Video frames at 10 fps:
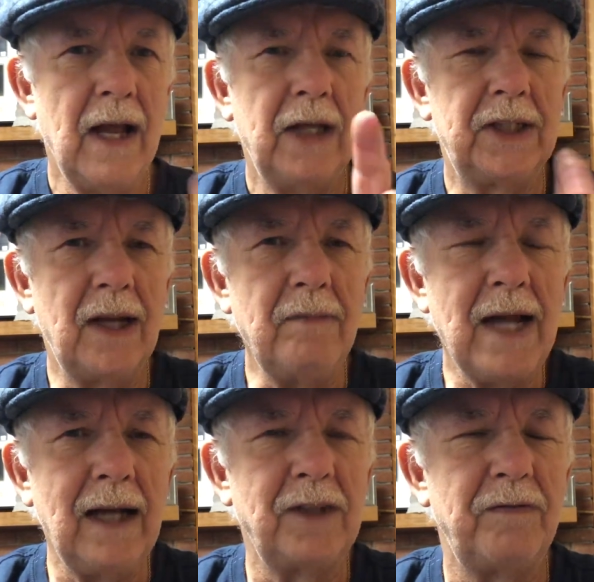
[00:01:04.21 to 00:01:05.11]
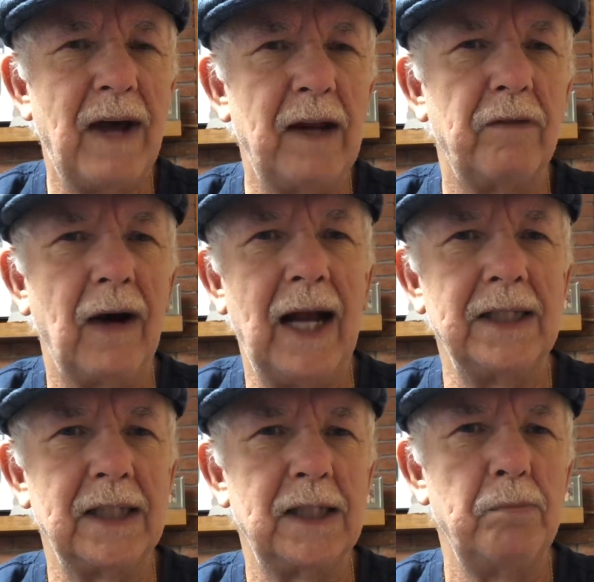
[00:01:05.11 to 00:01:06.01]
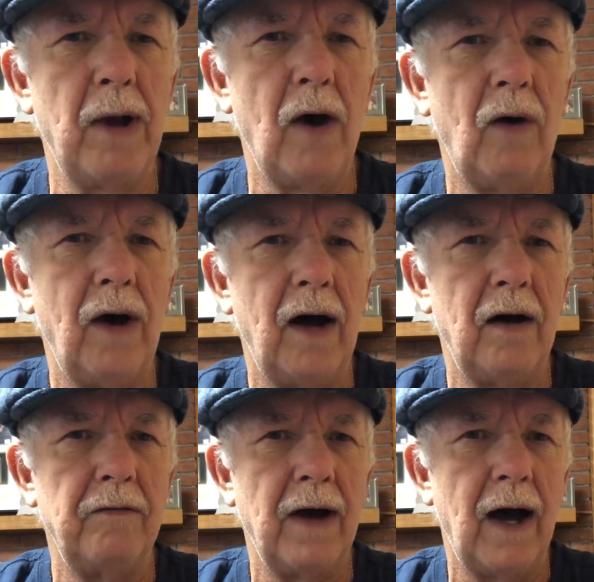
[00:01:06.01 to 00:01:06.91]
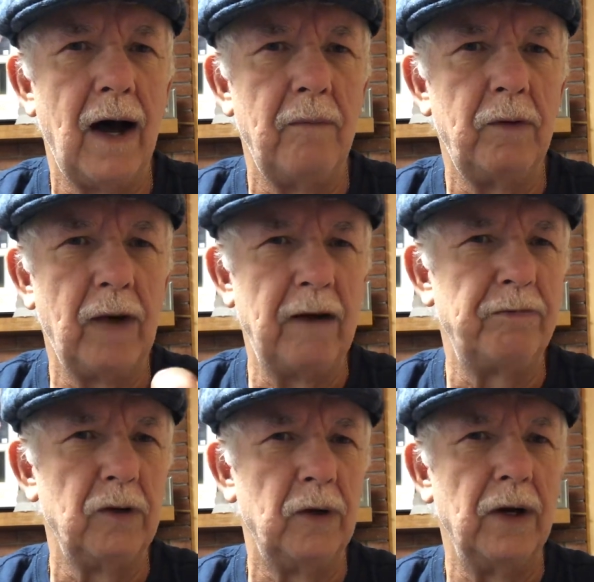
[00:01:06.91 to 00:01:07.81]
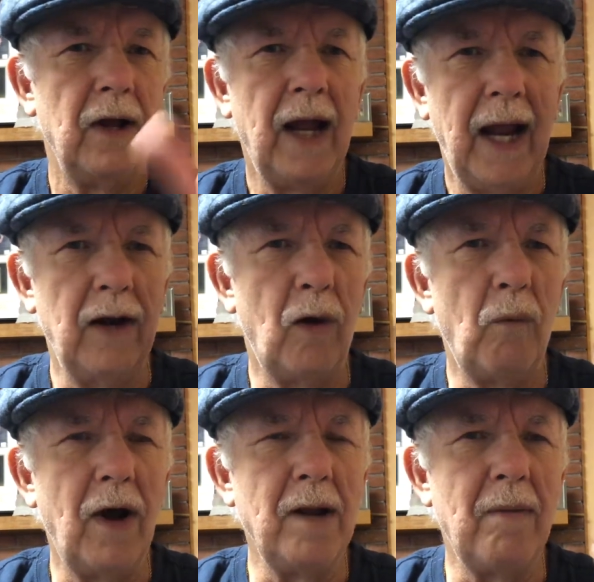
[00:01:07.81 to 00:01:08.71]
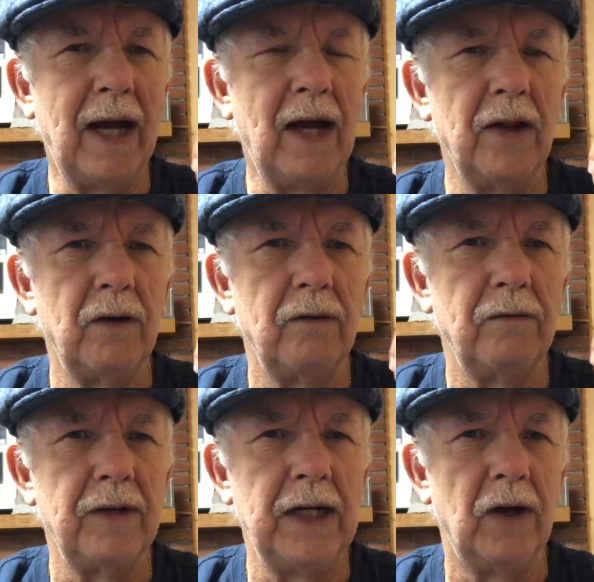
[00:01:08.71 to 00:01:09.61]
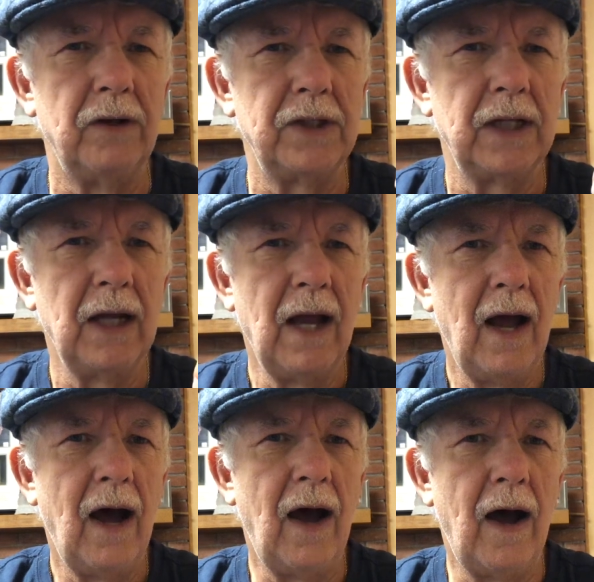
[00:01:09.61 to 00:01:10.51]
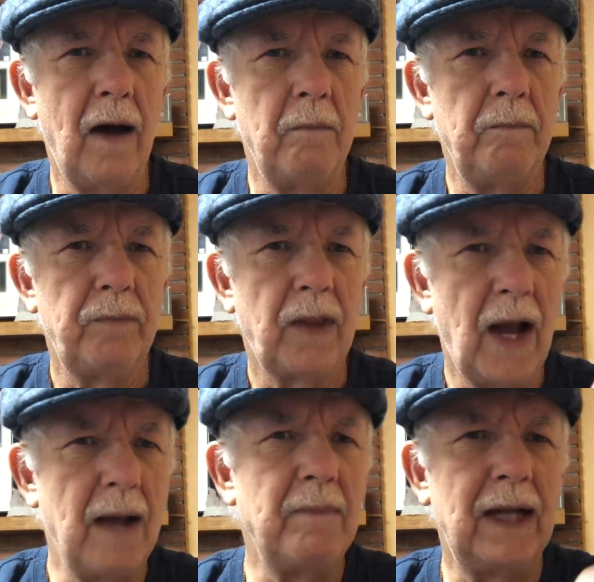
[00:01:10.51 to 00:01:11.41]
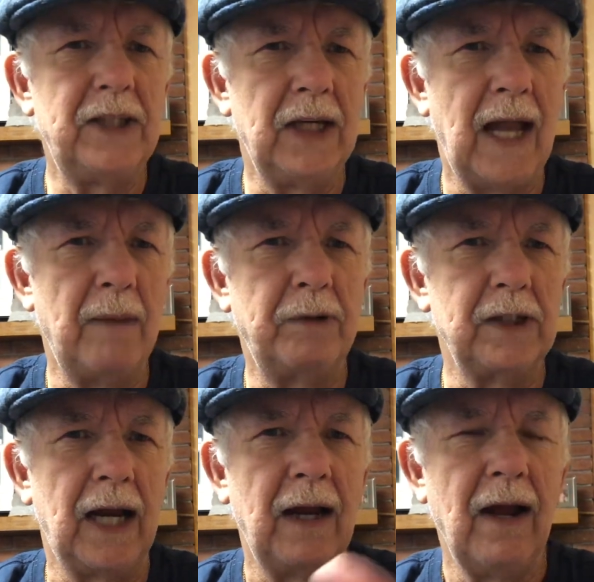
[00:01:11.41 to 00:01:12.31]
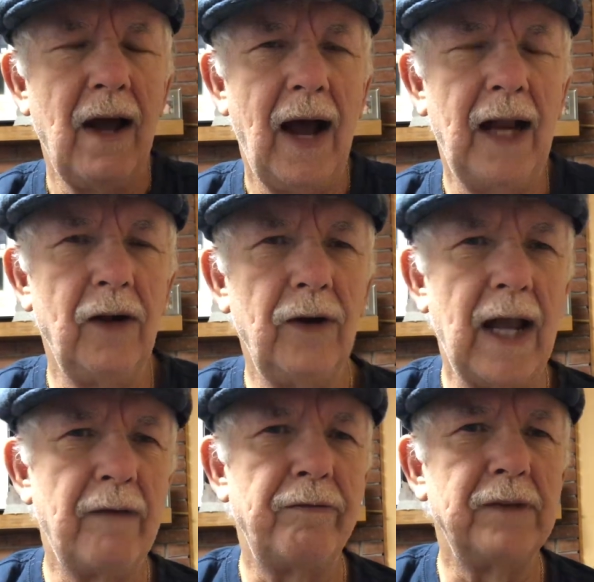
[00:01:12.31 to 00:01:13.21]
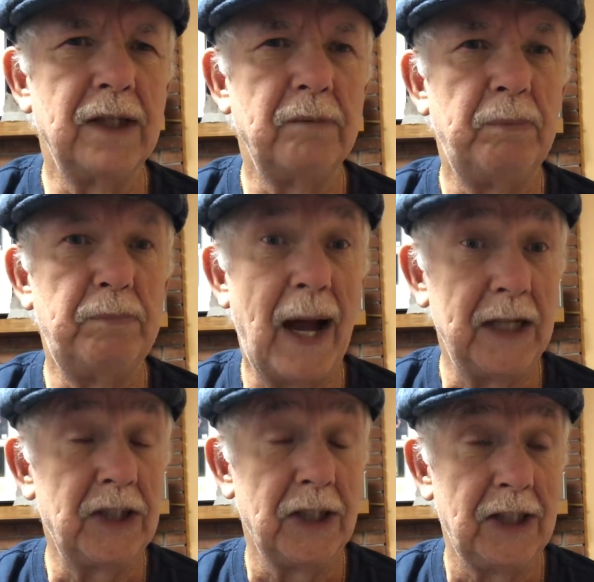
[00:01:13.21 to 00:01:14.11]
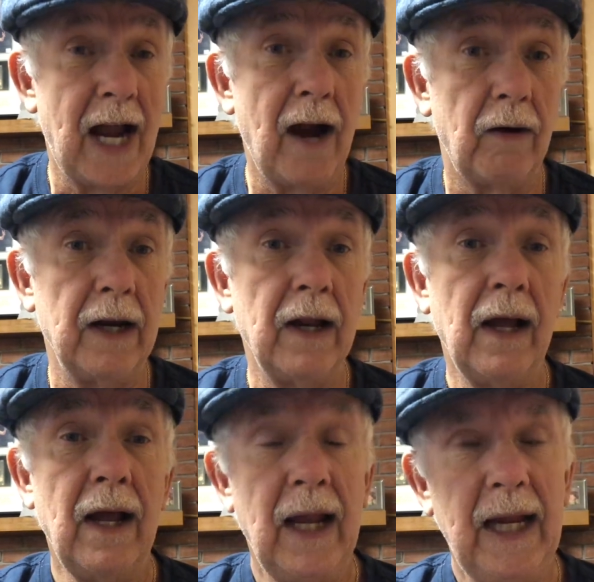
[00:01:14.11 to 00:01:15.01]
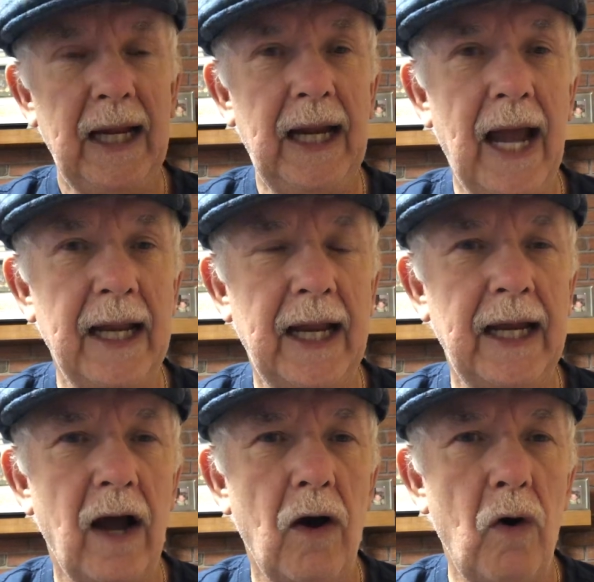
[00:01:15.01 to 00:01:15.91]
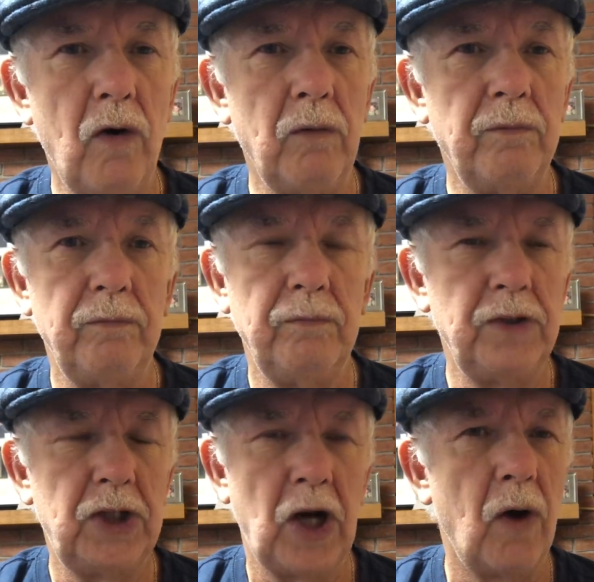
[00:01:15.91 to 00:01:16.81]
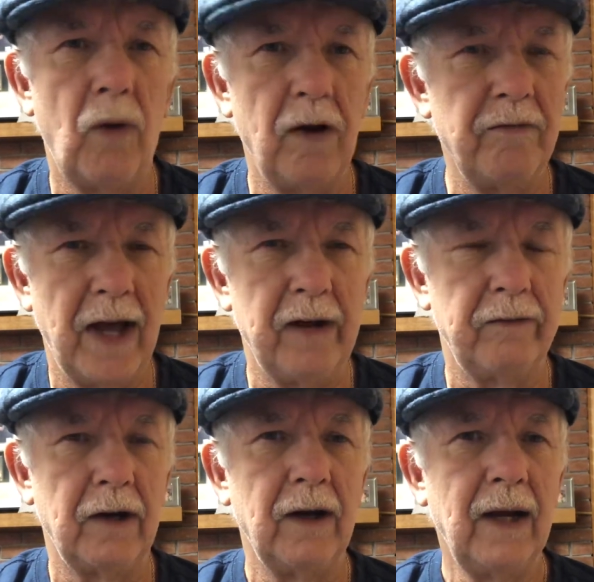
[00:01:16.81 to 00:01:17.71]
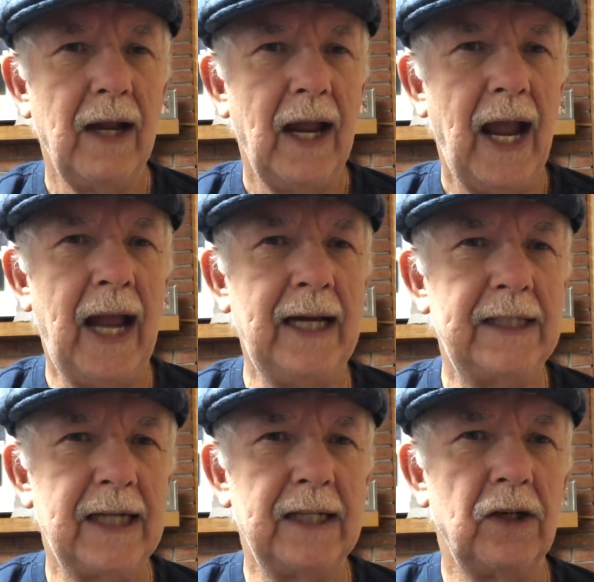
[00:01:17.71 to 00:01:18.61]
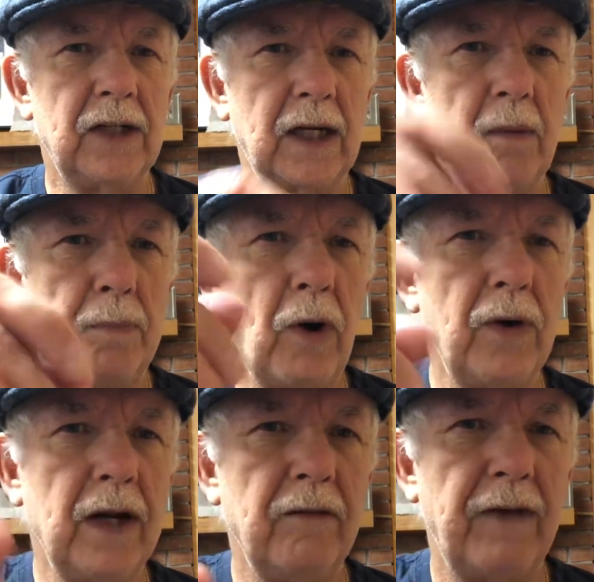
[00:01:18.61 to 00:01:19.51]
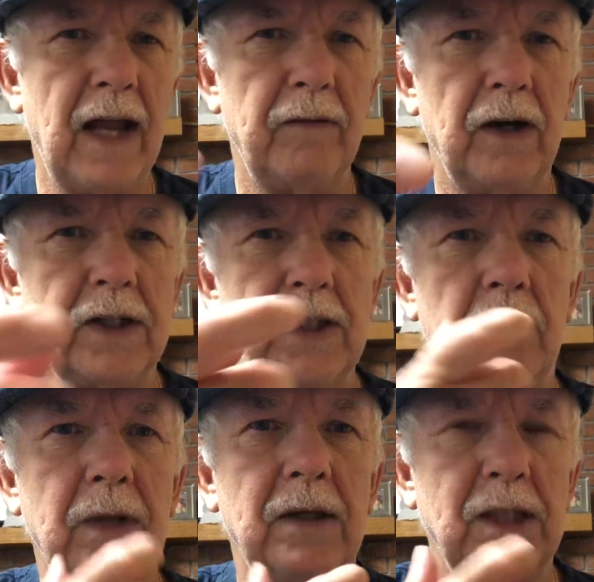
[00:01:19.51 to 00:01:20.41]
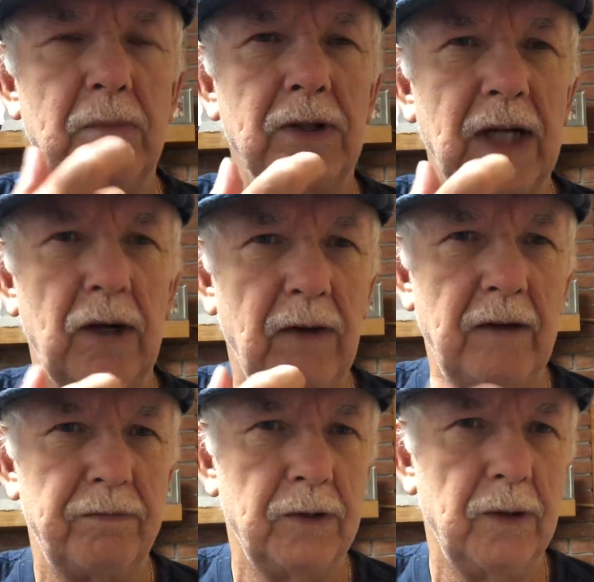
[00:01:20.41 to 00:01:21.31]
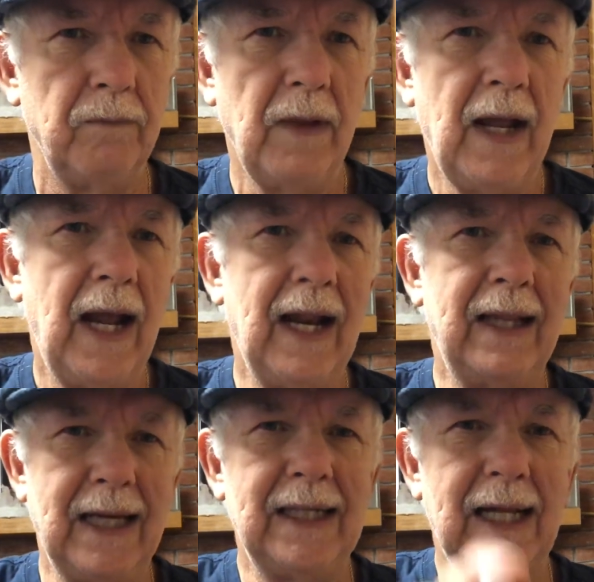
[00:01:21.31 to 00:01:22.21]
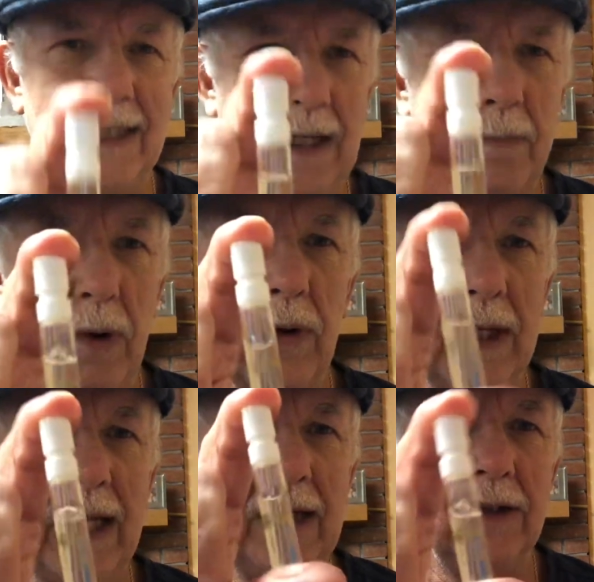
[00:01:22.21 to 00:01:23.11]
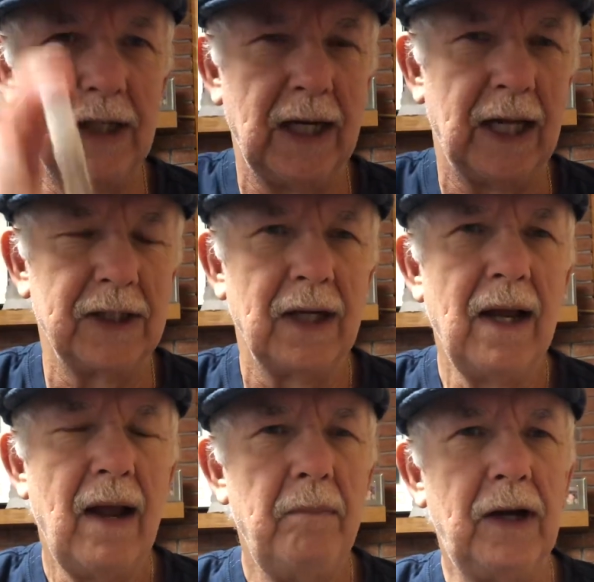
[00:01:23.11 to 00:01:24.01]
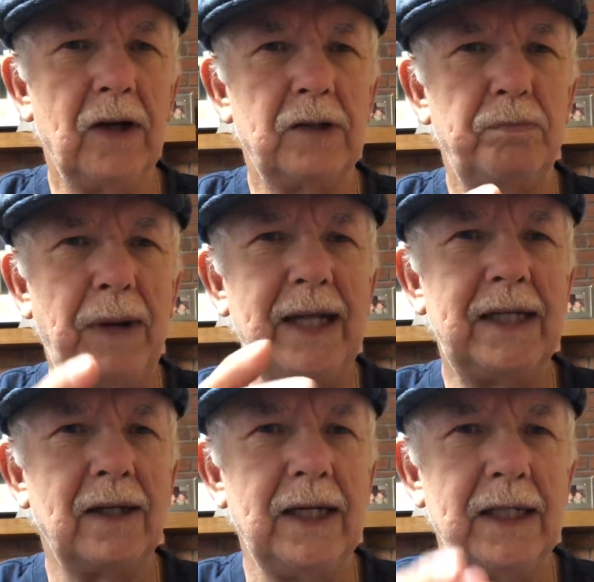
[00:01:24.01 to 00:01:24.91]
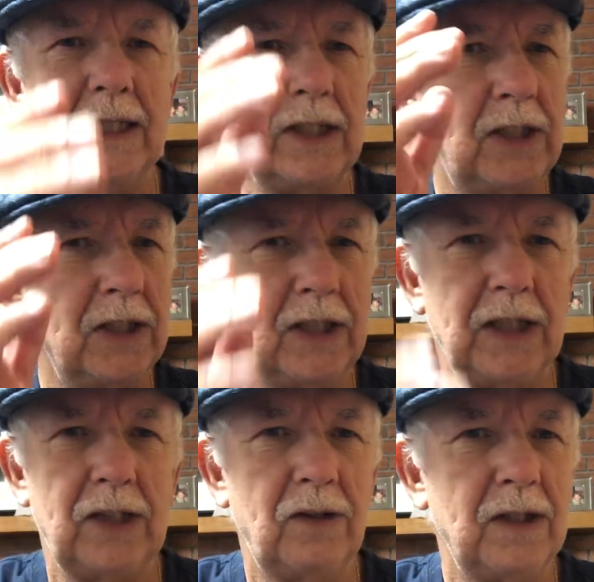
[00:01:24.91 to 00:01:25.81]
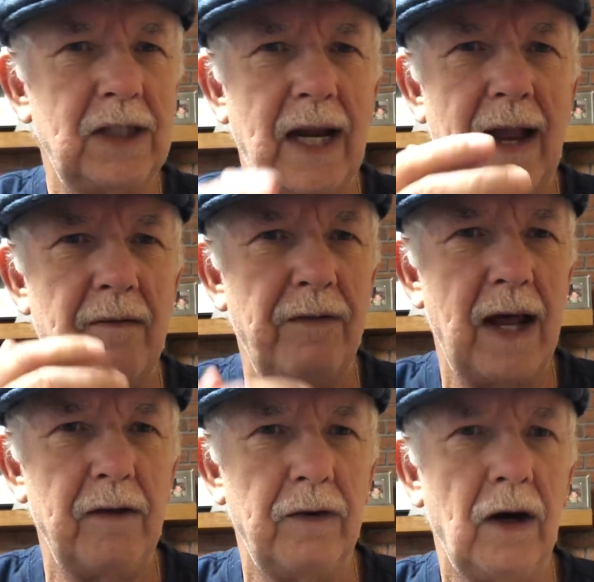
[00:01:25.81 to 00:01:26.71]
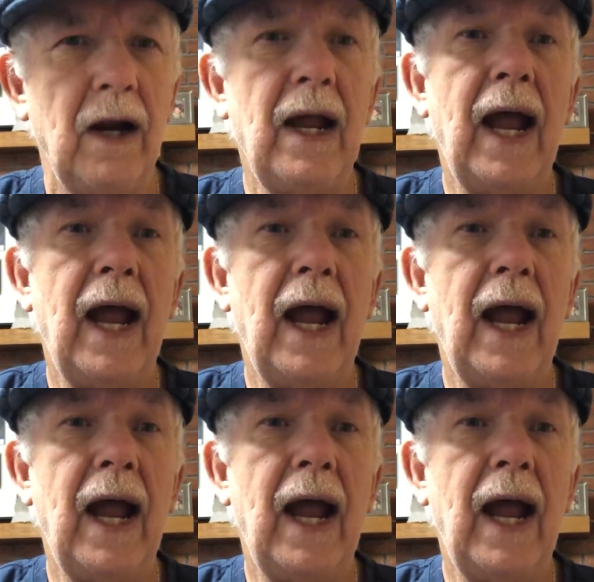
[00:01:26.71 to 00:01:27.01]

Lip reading: Sometimes Vetiver has a smell of grapefruit. And on one of my other videos, I mentioned that because I learned that from Sebastian Jared. He had a whole show on Vetiver. And he said there's a component of Vetiver that sometimes smells like grapefruit. And I think that's the component they use in this. Because basically this is just citrus and that Vetiver.